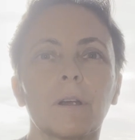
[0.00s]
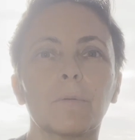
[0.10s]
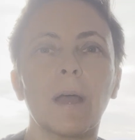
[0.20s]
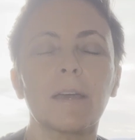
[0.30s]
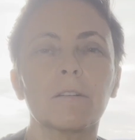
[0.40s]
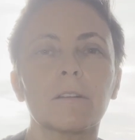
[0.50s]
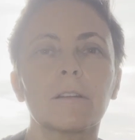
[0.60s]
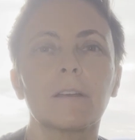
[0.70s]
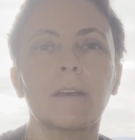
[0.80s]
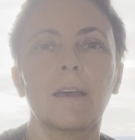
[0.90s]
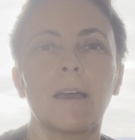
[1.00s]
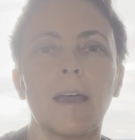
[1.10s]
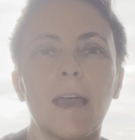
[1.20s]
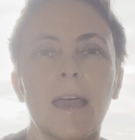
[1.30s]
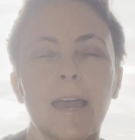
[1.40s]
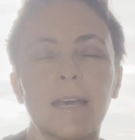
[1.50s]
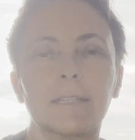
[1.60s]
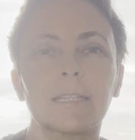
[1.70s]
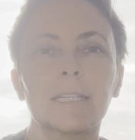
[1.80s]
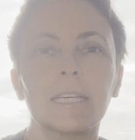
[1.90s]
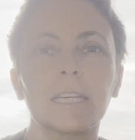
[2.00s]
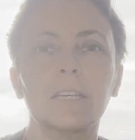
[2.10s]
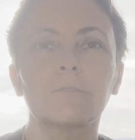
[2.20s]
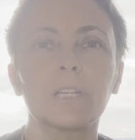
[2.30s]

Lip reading: a writer, and see if